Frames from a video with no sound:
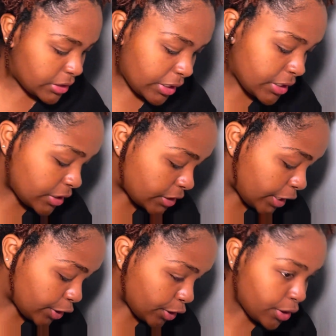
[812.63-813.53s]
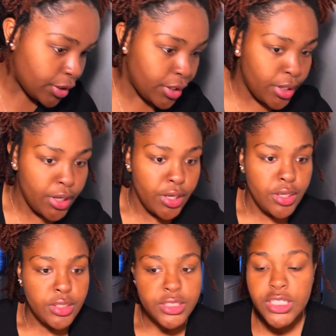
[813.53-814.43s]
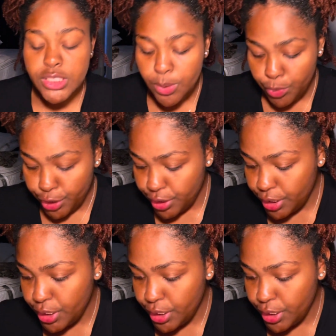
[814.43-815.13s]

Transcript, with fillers: I need to take her she's somewhere.